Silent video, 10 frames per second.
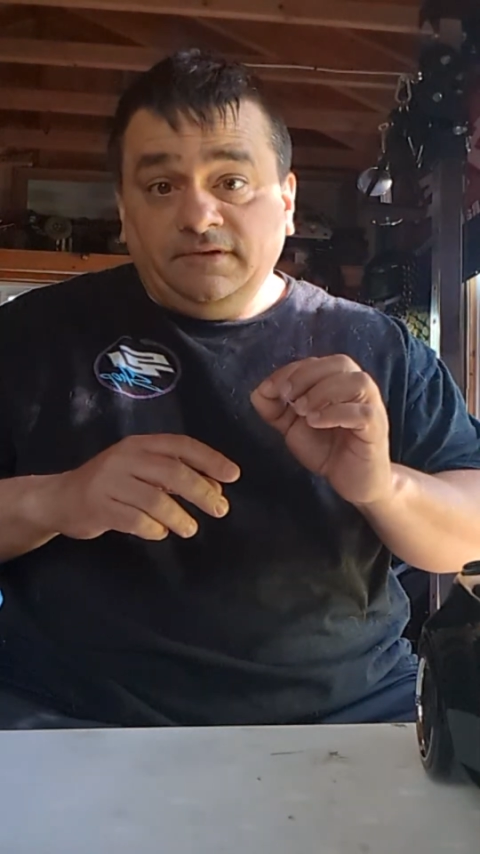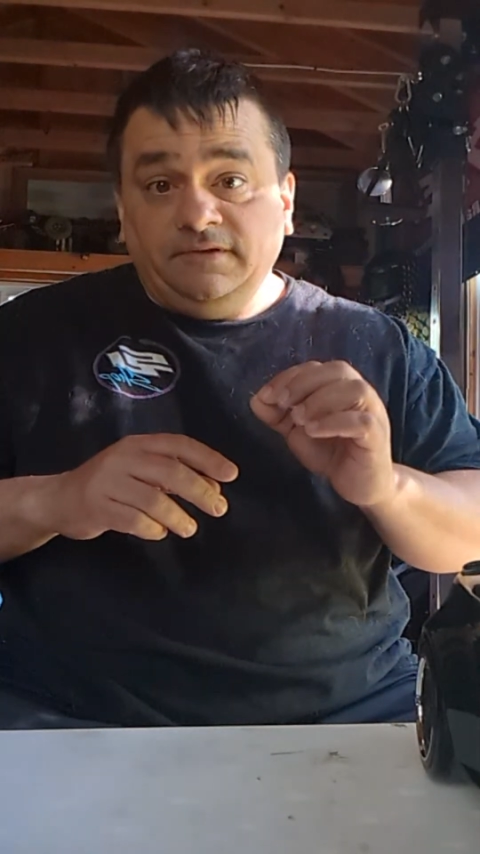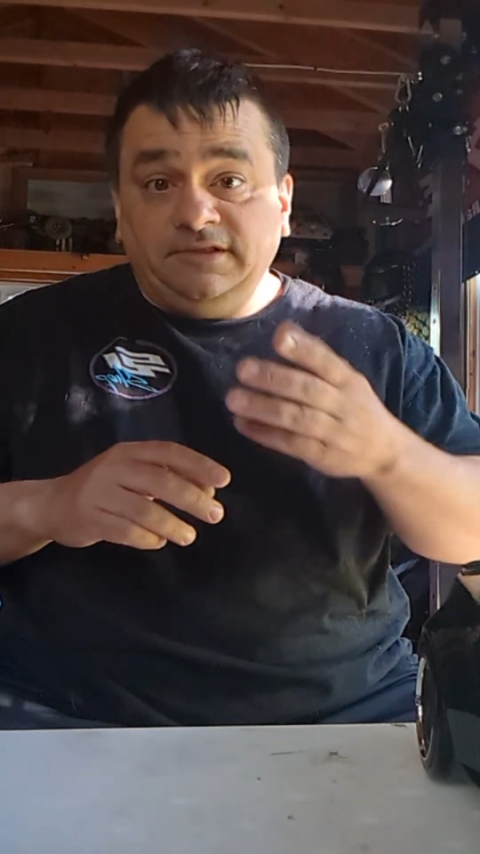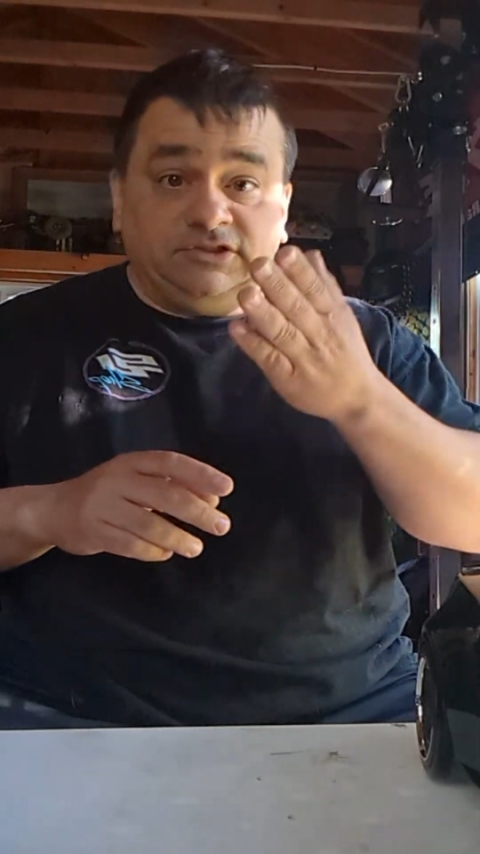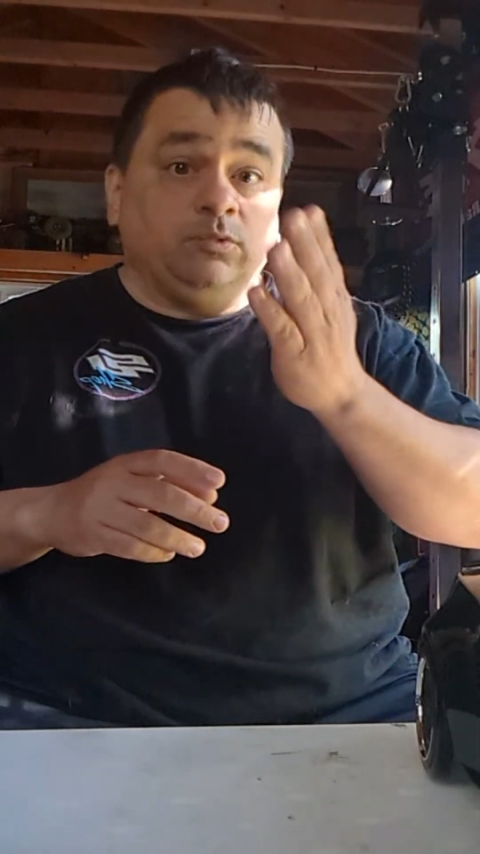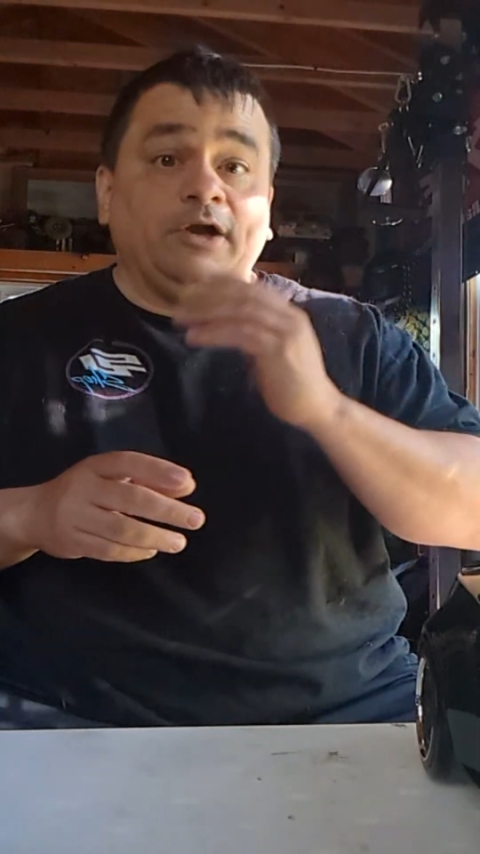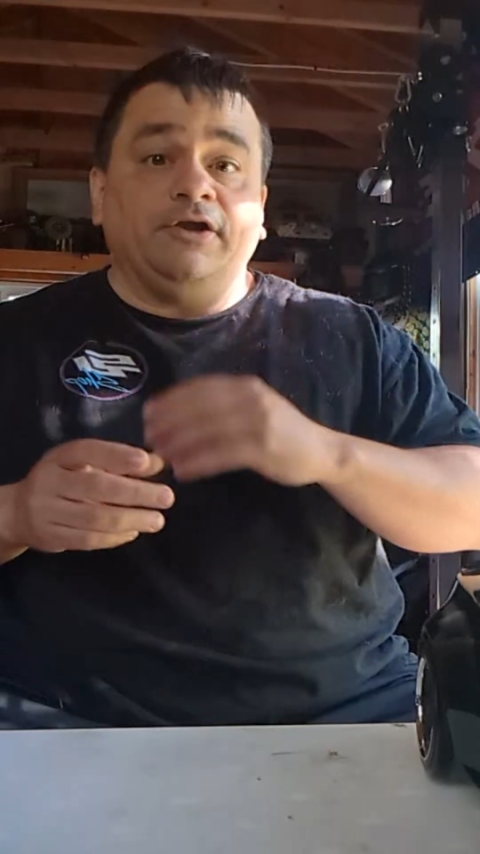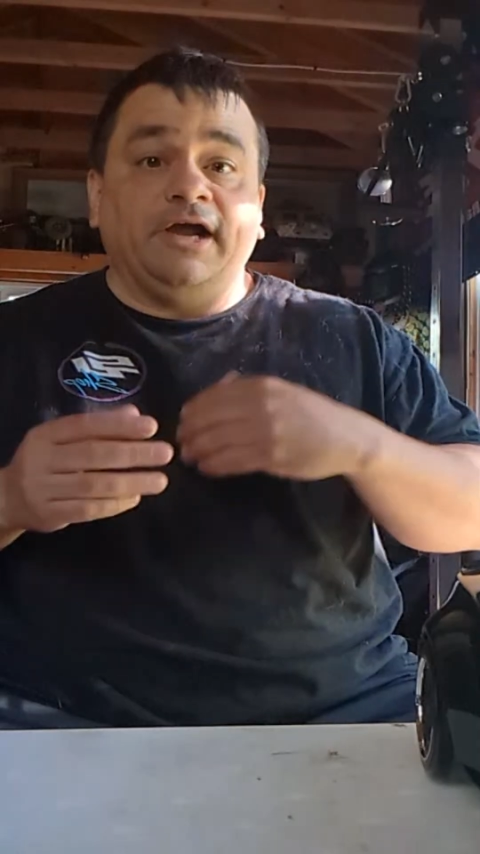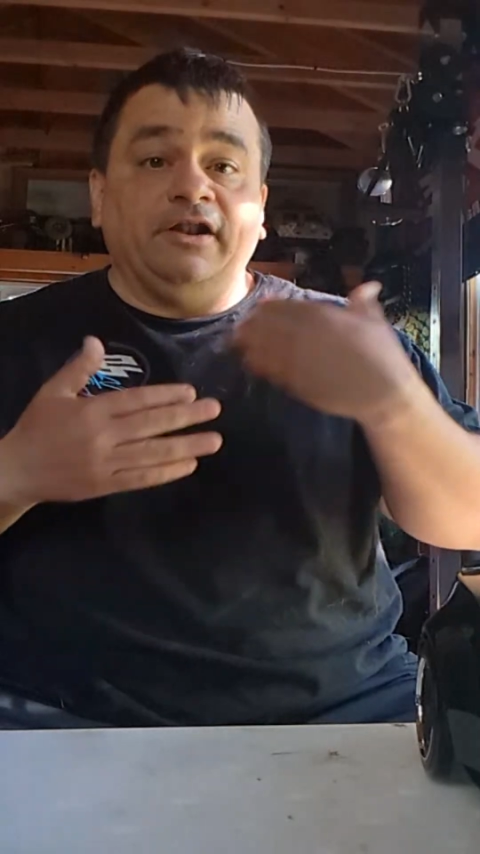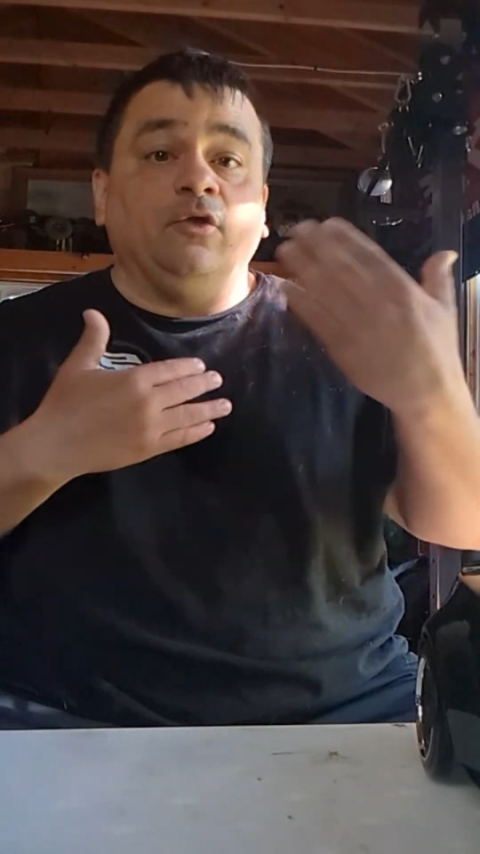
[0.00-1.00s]
This is why you
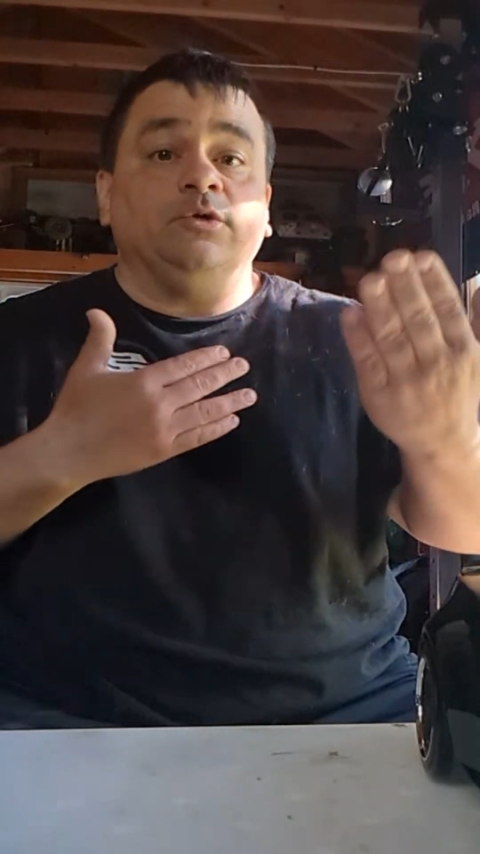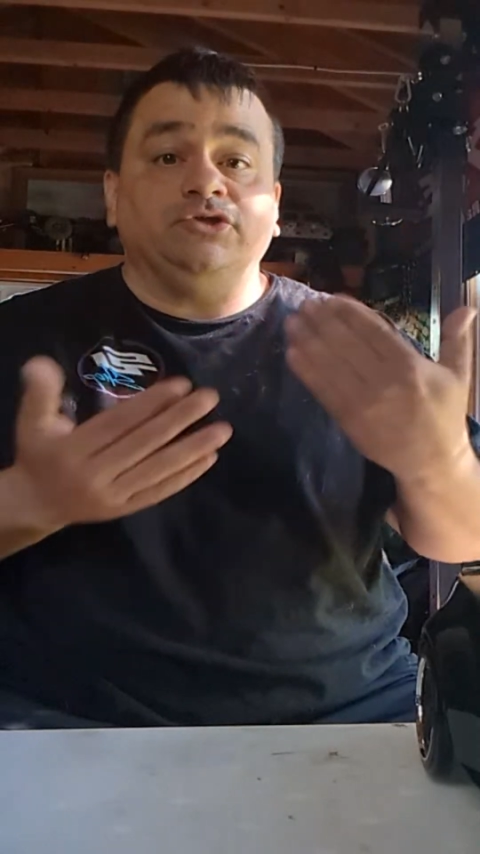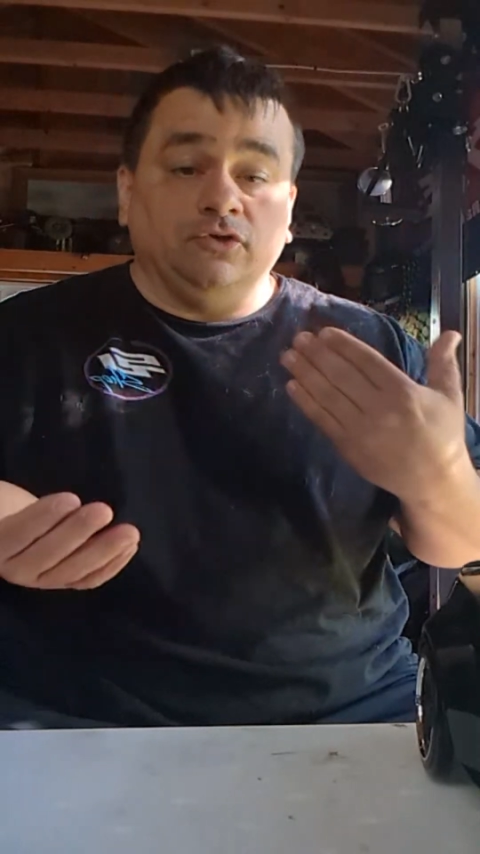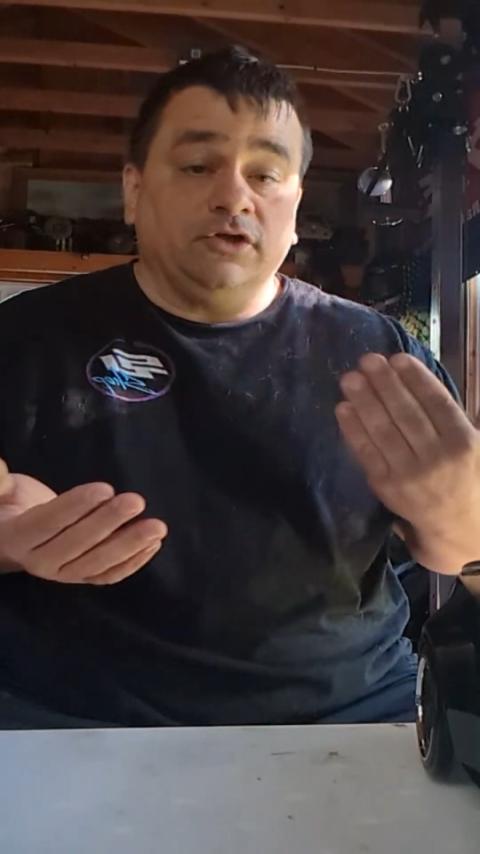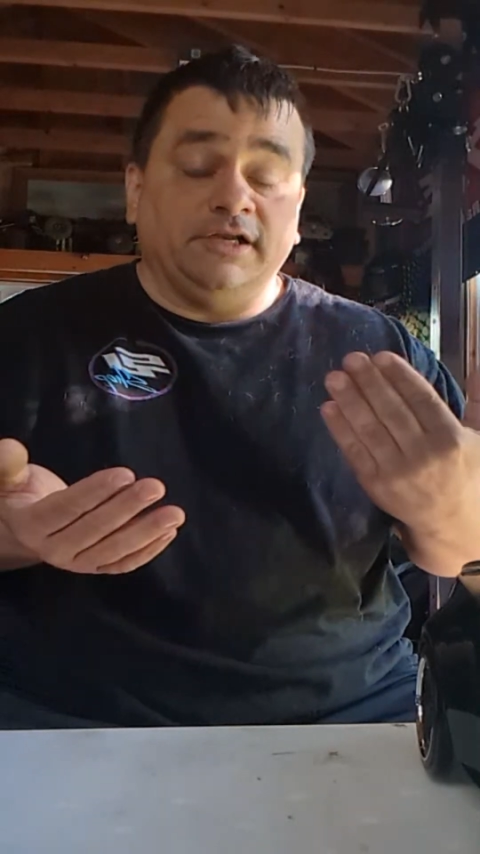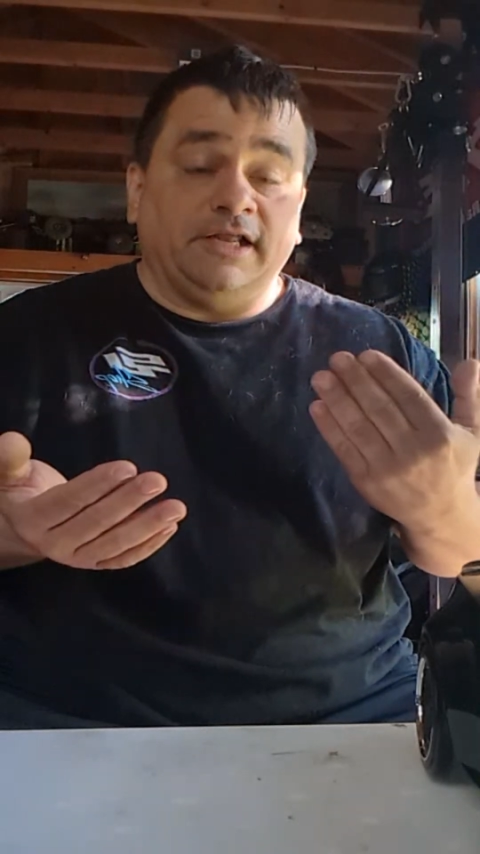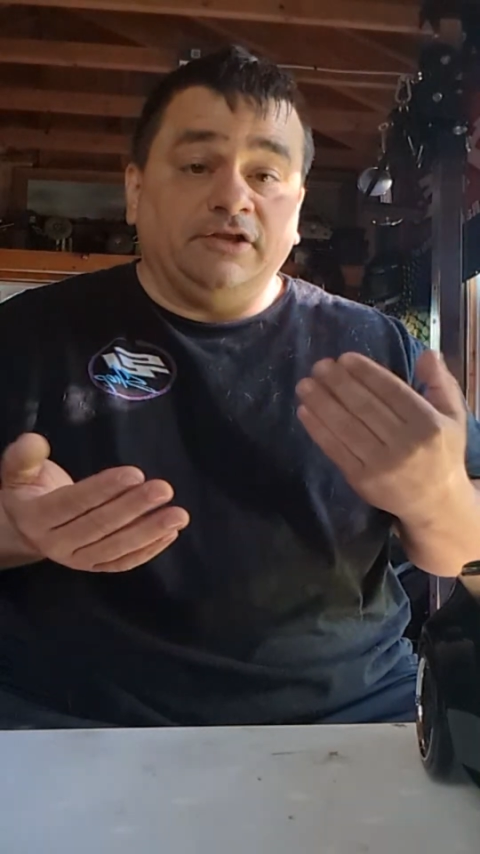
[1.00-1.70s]
got to know what you're looking at.